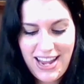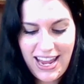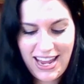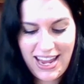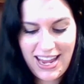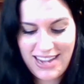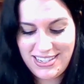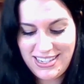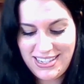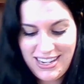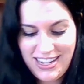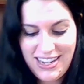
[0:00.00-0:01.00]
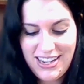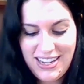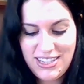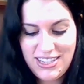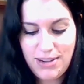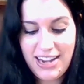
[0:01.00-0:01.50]
And
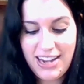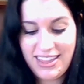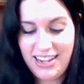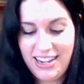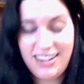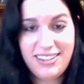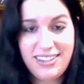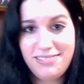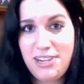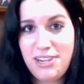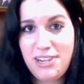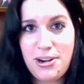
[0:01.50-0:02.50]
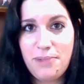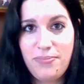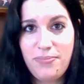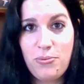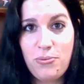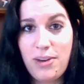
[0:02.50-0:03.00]
so I think, you know,
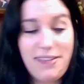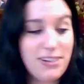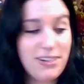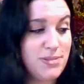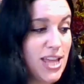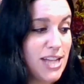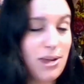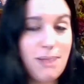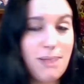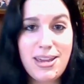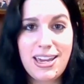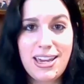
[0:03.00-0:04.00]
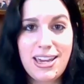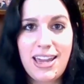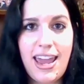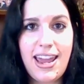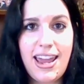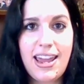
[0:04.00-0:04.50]
whatever. So that's why I'm making
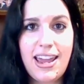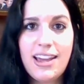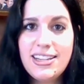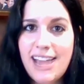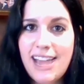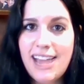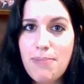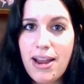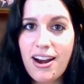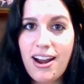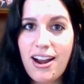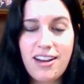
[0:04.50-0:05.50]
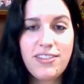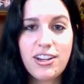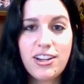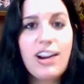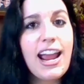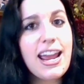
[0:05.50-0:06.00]
a teddy bear out of the
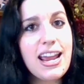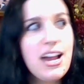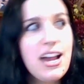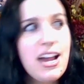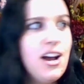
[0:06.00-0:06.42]
gray.